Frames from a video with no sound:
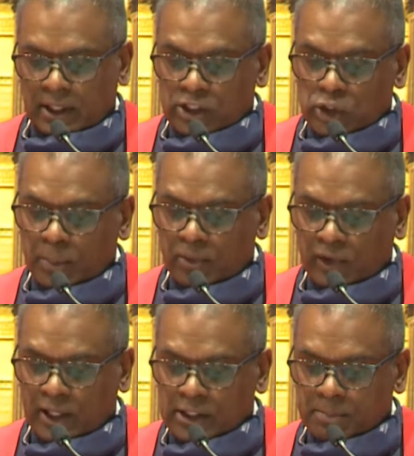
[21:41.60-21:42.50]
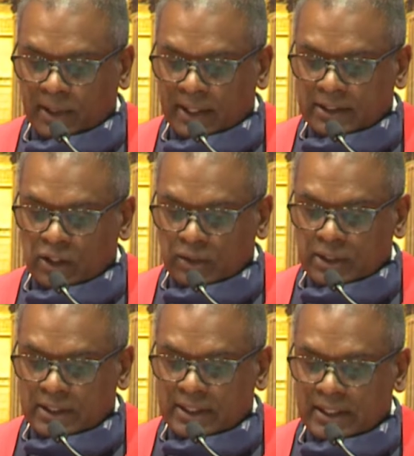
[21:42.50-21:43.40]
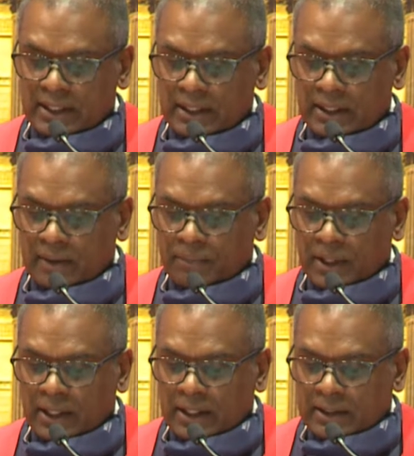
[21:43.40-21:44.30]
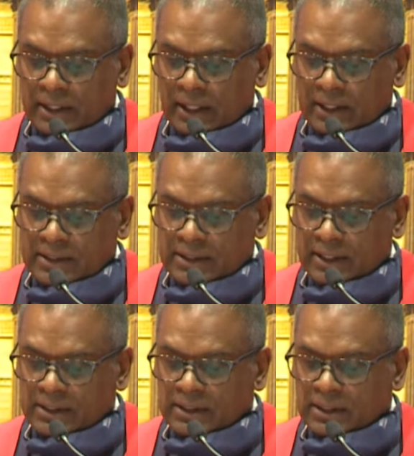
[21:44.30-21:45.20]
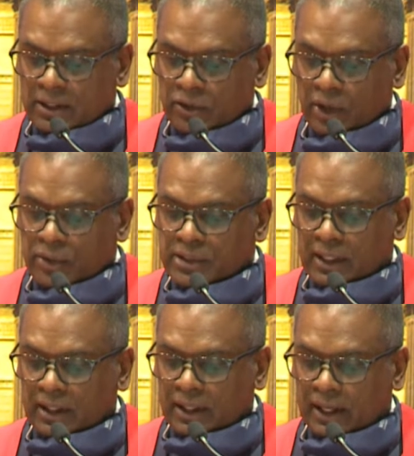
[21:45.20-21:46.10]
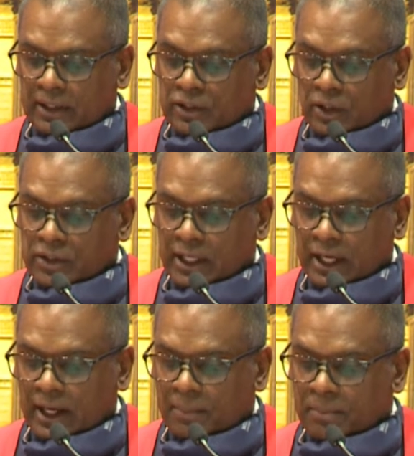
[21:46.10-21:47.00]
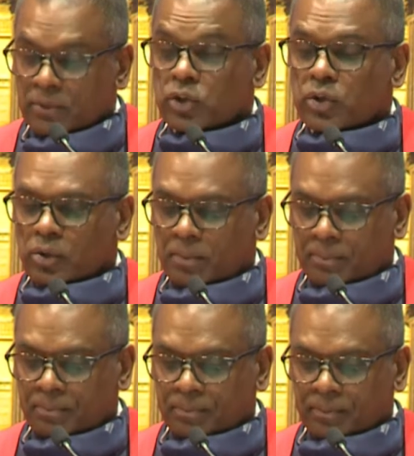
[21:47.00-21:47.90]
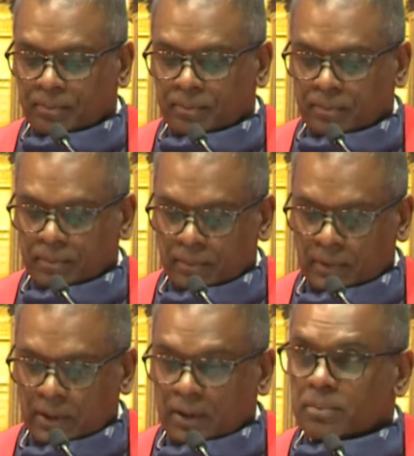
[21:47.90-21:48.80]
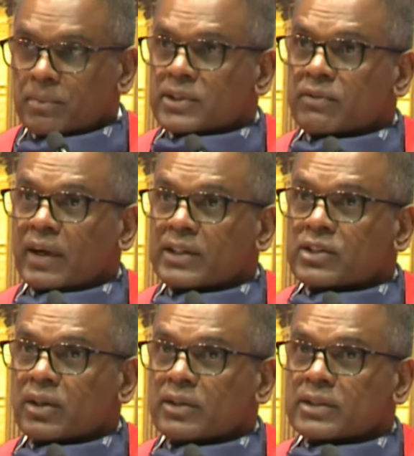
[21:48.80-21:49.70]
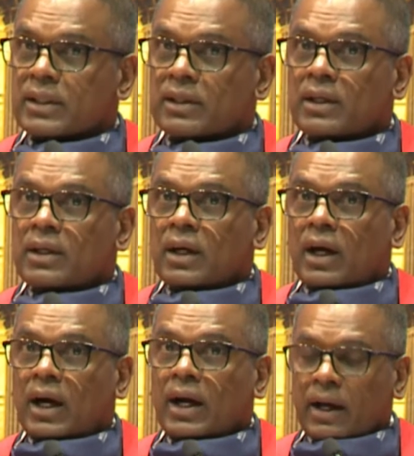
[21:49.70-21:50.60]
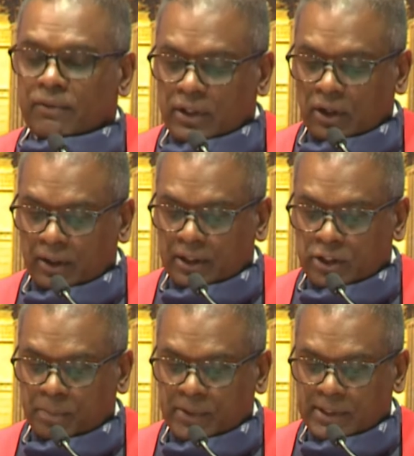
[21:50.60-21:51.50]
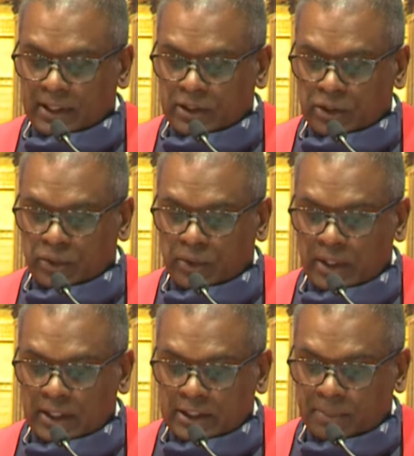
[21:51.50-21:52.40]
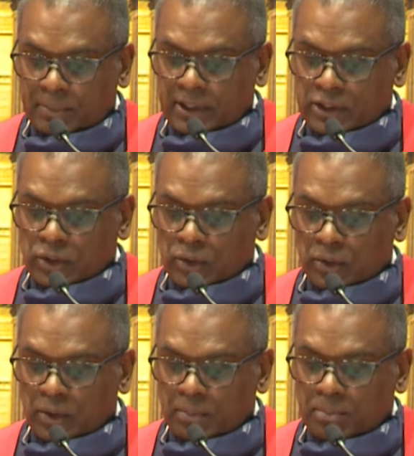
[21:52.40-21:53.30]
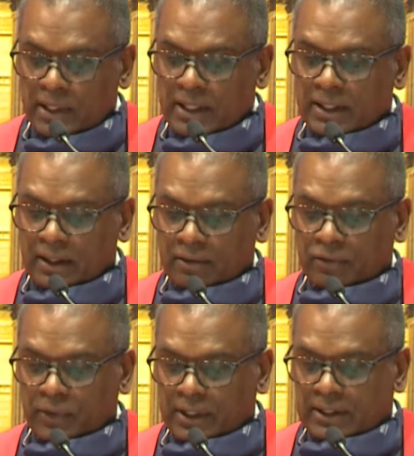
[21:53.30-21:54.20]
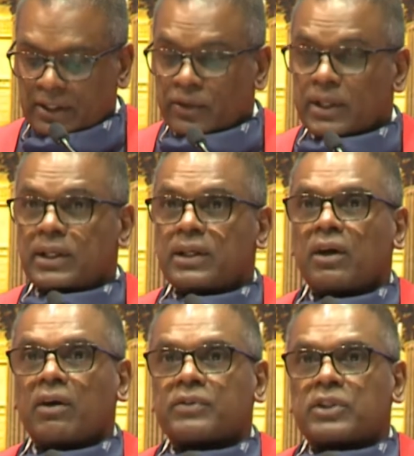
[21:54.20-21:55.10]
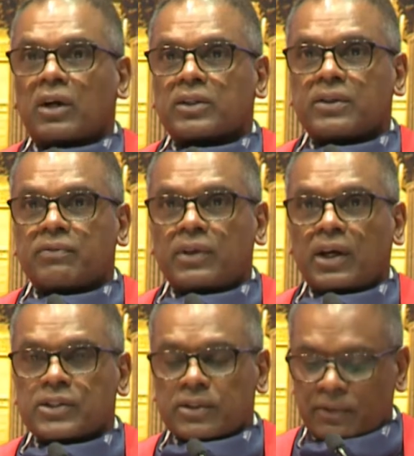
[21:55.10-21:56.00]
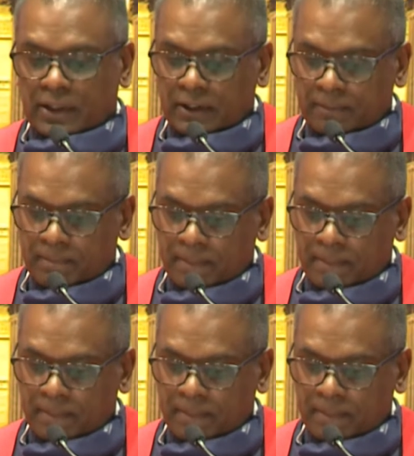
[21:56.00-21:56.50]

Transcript: And supervised by Dr. D. De Assis Rosa and Dr. M. Groom. Mr. Vice-Chancellor, I have the honor to present to you Tabiso Mia for the degree of Doctor of Philosophy.